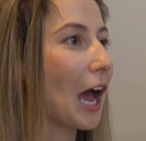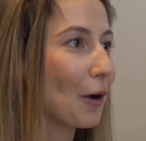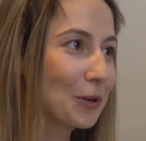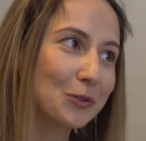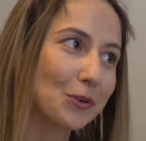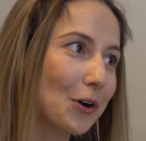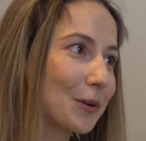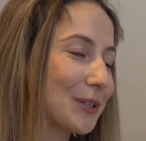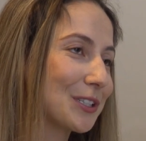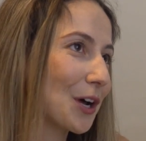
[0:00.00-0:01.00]
I was
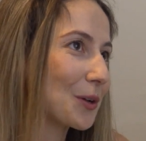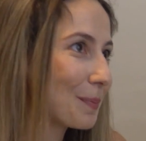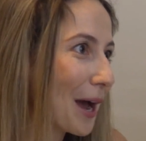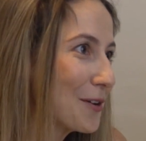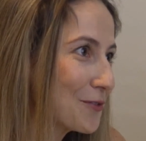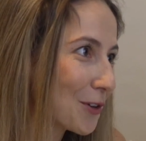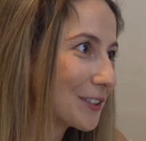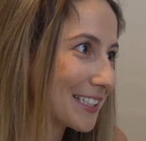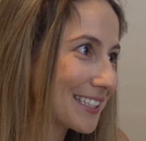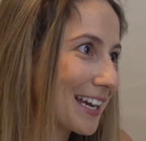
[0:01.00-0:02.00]
wrong, but it's not my
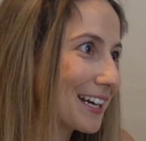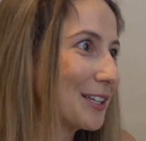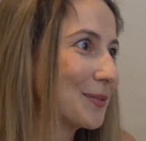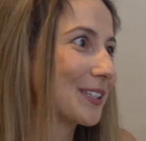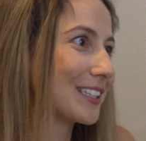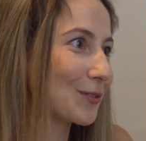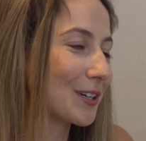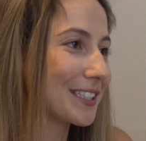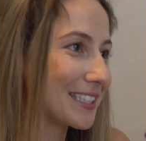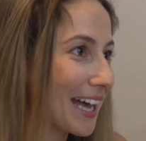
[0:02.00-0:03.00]
fault necessarily, but it
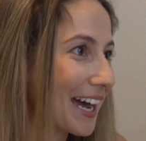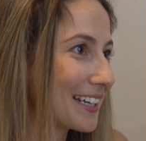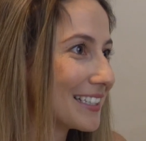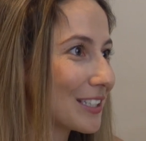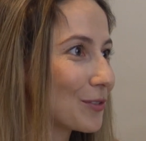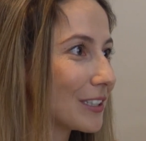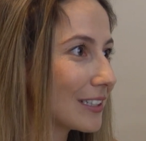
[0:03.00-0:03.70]
was science. We